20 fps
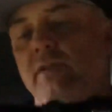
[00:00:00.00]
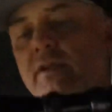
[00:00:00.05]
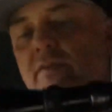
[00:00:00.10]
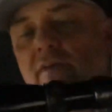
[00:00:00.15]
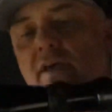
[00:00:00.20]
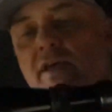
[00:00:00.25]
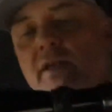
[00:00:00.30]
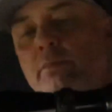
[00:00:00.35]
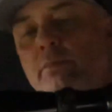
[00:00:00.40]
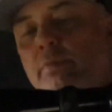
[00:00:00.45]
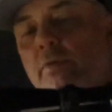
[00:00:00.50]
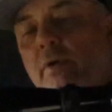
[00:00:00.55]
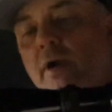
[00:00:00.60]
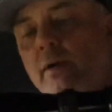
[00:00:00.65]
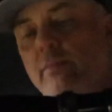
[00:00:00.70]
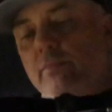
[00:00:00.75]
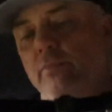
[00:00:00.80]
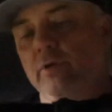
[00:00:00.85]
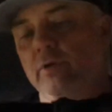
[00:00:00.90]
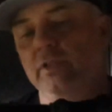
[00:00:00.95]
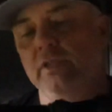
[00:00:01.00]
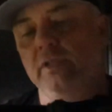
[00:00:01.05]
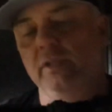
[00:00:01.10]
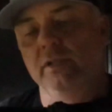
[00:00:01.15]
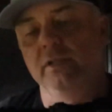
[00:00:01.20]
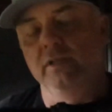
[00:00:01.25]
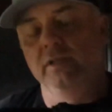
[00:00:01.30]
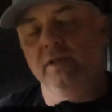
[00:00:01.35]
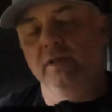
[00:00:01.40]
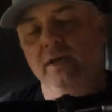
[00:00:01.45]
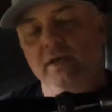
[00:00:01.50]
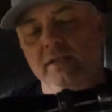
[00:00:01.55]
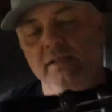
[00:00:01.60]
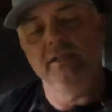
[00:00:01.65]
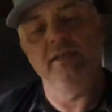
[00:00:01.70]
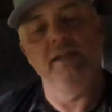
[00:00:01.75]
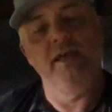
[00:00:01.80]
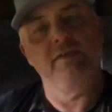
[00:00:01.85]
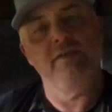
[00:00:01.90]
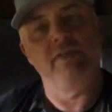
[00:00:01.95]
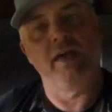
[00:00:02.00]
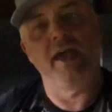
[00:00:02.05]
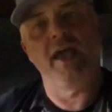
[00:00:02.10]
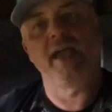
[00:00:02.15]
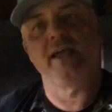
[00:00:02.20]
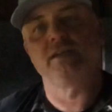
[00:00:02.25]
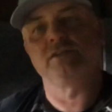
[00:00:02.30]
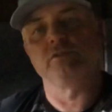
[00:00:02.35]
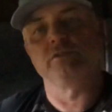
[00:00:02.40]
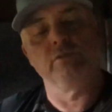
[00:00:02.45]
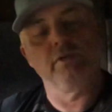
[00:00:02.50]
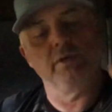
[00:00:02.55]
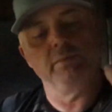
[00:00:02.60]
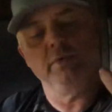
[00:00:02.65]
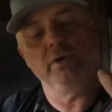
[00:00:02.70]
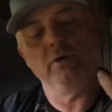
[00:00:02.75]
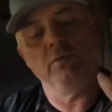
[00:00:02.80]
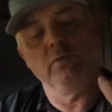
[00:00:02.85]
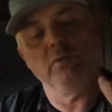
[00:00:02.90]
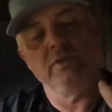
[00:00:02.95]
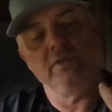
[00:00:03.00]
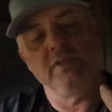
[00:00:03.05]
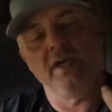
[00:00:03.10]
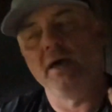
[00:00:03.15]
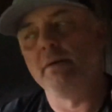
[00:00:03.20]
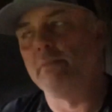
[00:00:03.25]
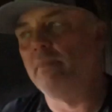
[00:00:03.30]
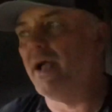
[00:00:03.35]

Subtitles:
Never had a problem with it. I did have the action rebuilt one time